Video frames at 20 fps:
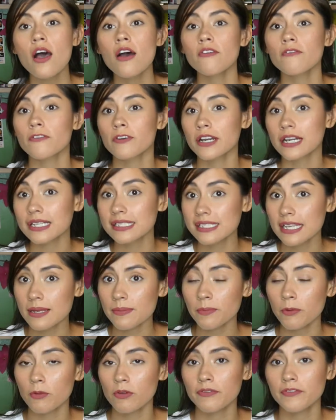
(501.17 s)
For
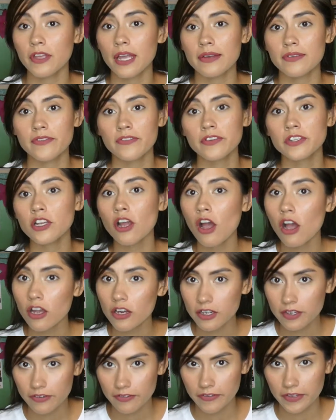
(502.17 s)
example, if you have a
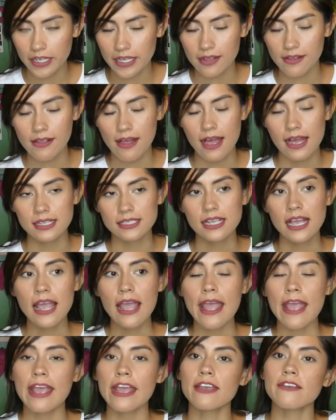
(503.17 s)
photography class,
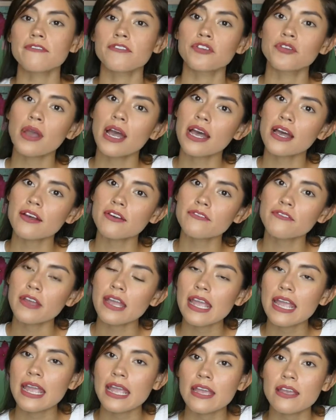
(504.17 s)
if you have
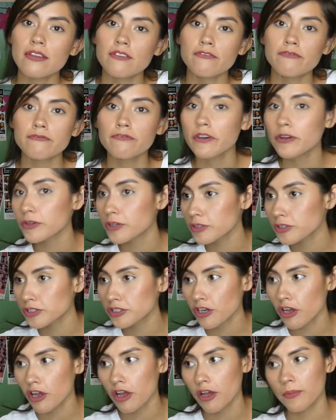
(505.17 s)
a
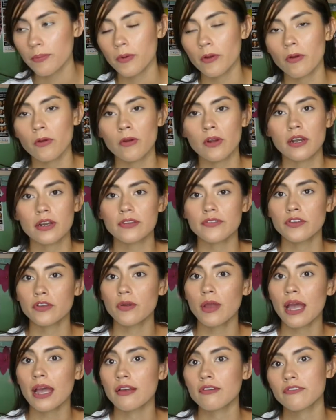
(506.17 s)
Photoshop, or if you
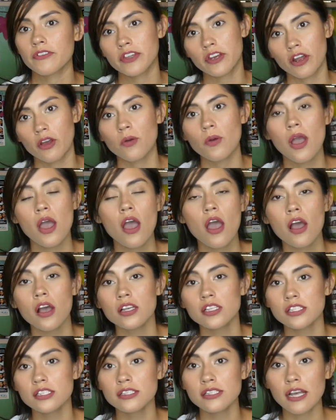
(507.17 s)
have, you know,
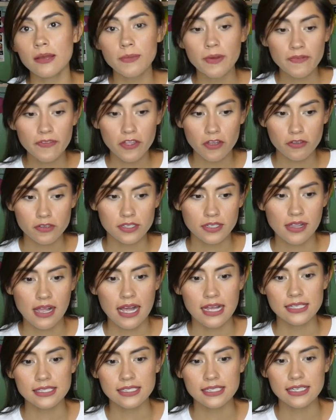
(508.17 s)
some of those
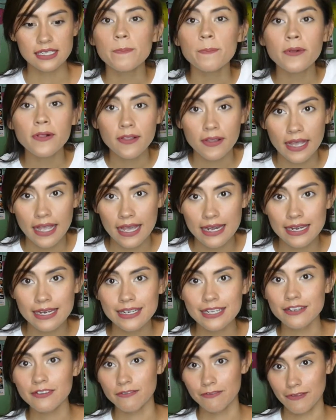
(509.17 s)
classes, plan
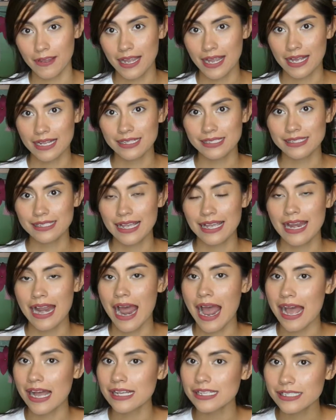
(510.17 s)
in advance and
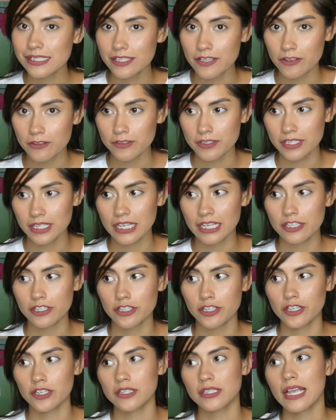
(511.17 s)
ask those
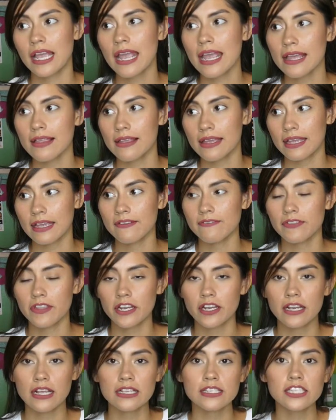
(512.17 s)
teachers, hey, like
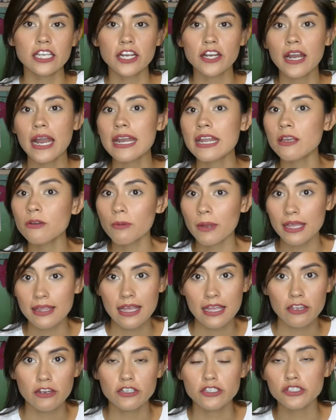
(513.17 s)
is there any way
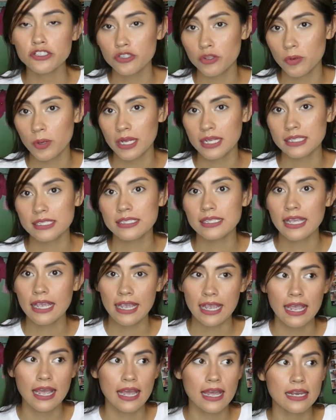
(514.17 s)
that your students
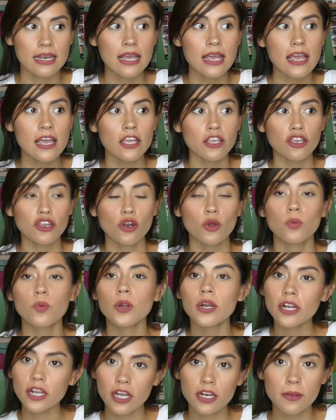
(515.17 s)
can, you know,
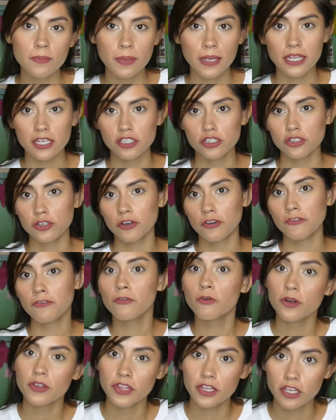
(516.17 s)
work on a picture
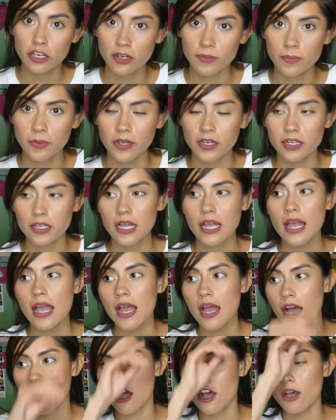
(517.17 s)
for the yearbook?
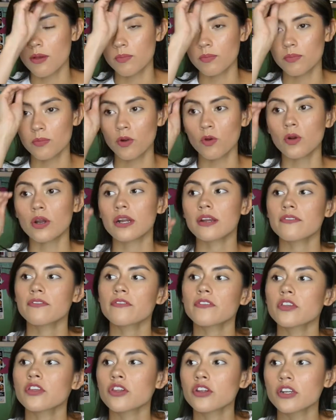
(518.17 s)
Or if
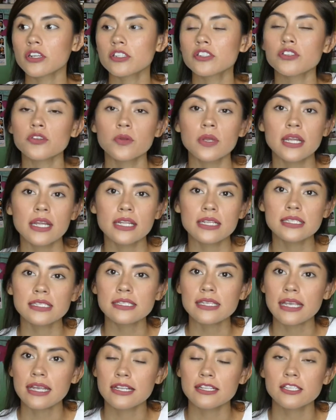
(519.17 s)
your
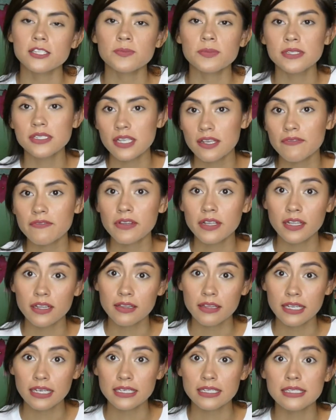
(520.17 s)
students can
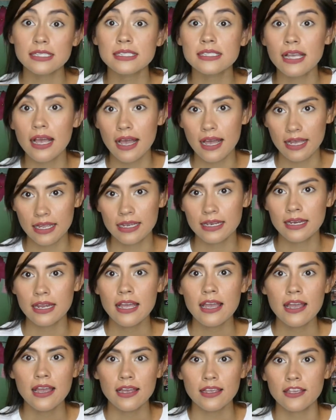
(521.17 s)
specifically design,
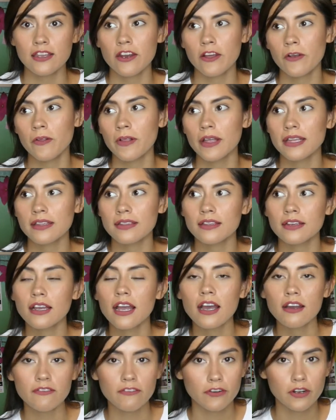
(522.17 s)
you know, like the
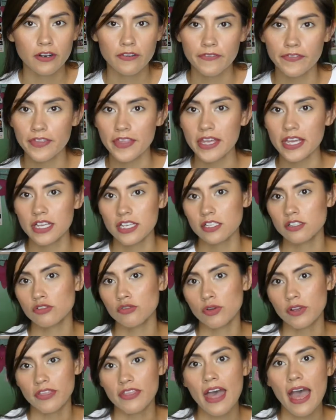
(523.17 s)
cover of this
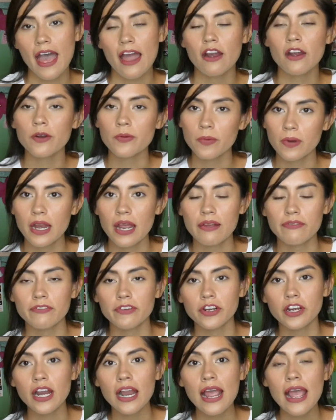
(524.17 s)
or that or
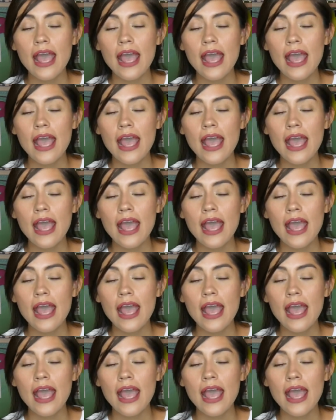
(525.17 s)
whatever.